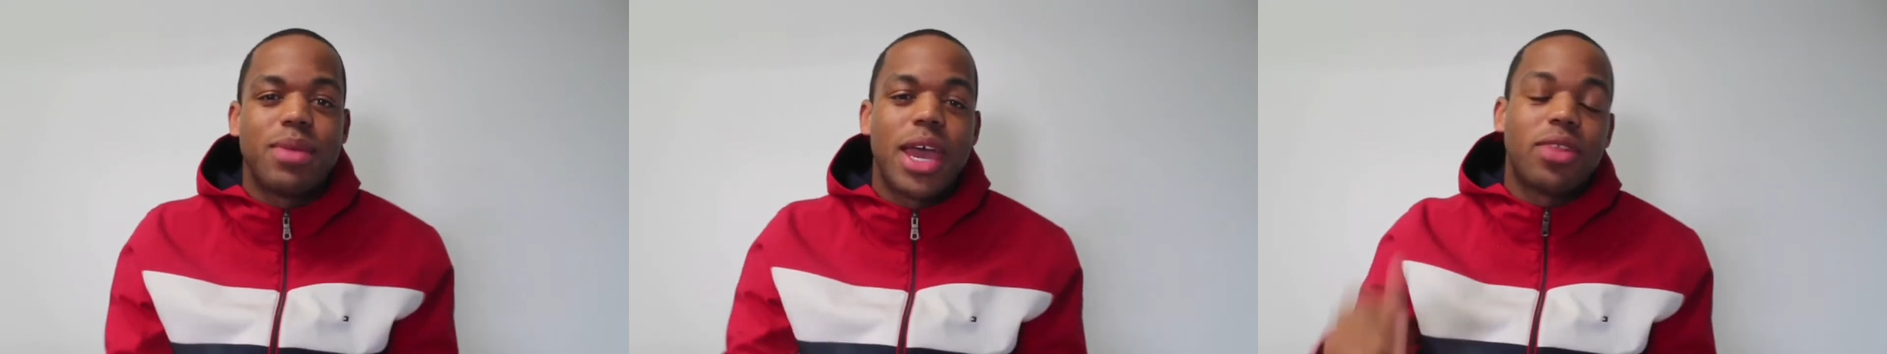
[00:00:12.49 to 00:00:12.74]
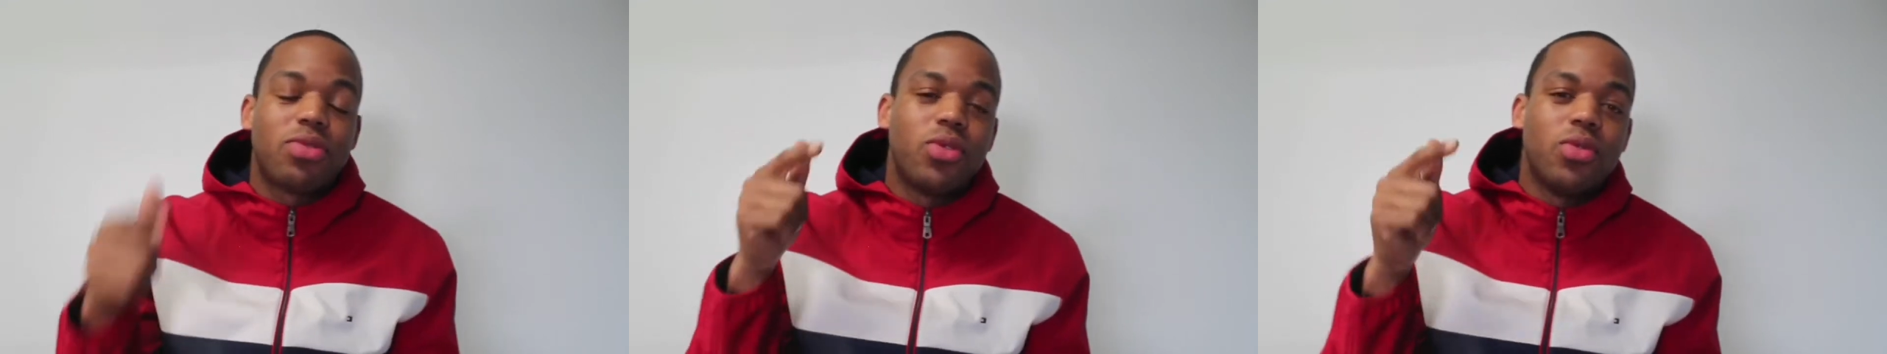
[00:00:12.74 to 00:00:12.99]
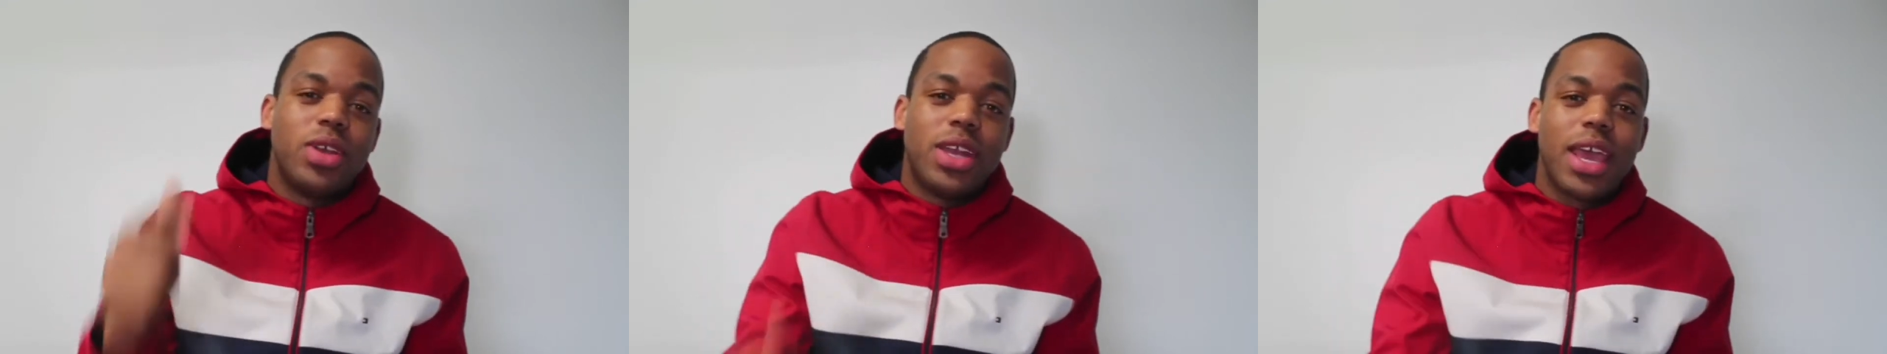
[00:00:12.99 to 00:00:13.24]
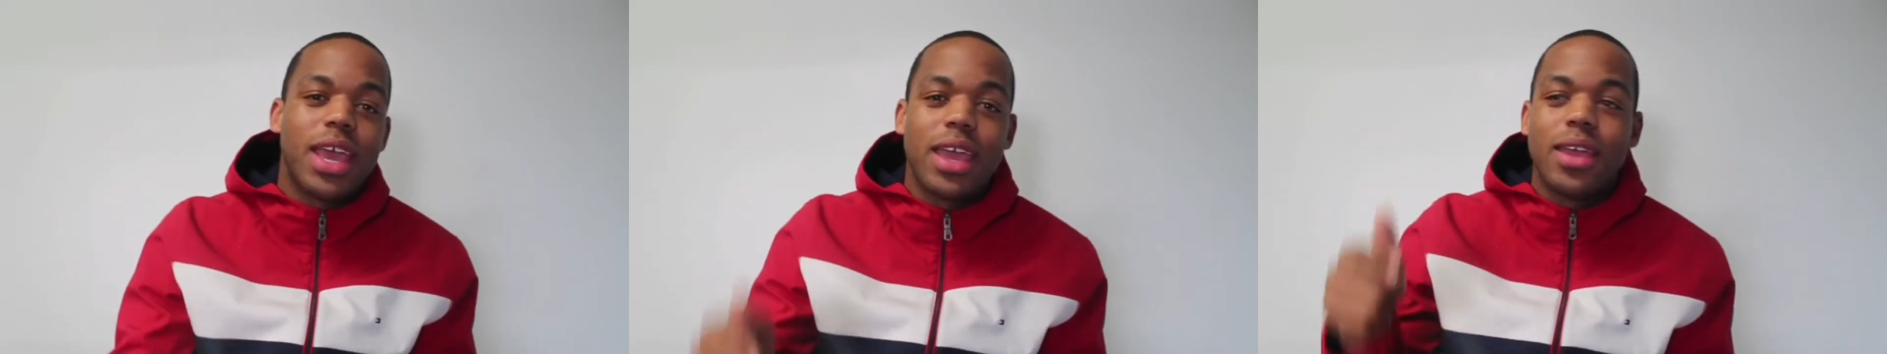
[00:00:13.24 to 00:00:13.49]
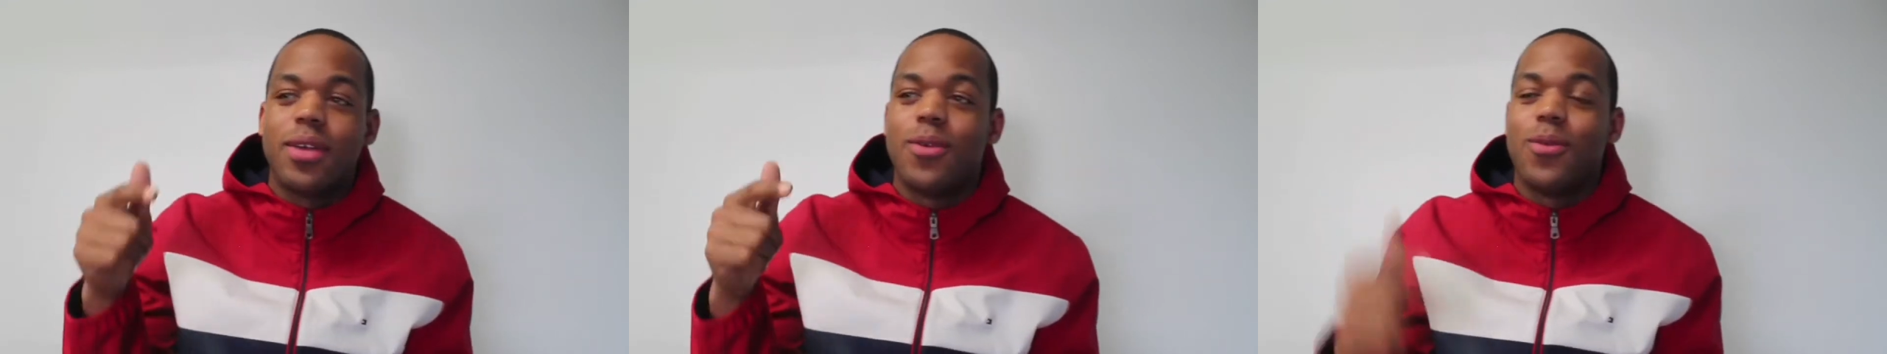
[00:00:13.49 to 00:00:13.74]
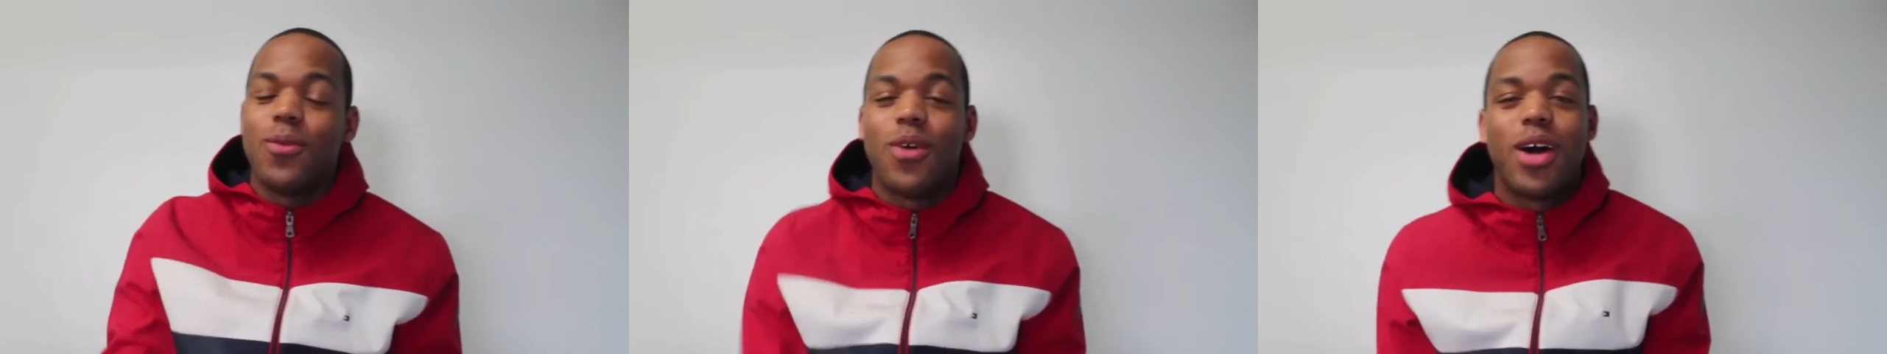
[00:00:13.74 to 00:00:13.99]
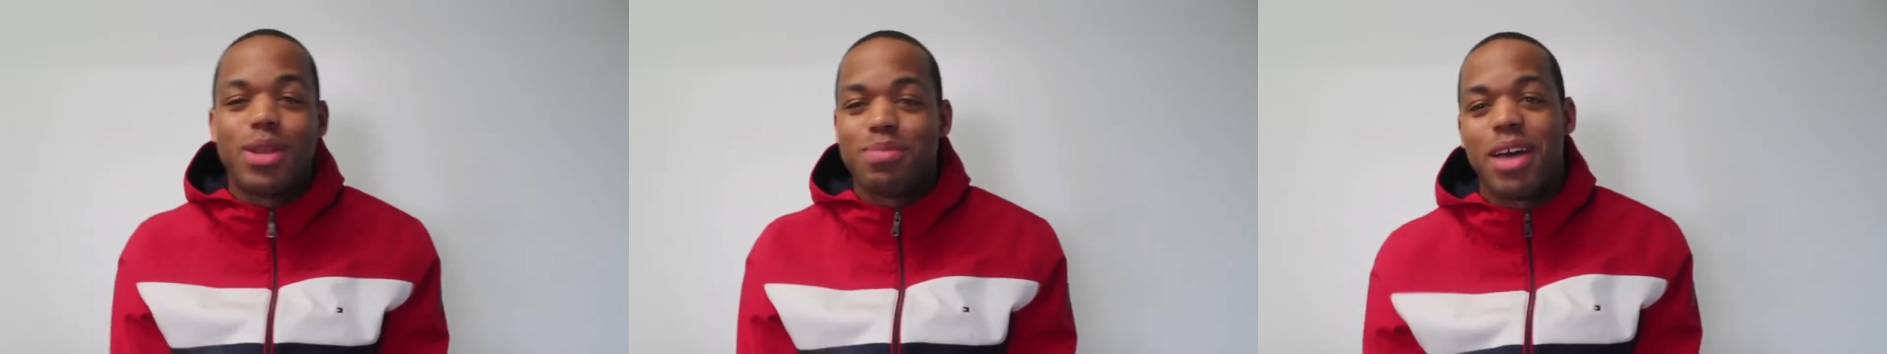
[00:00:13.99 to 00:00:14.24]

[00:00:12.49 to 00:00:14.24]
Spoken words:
man, through day one.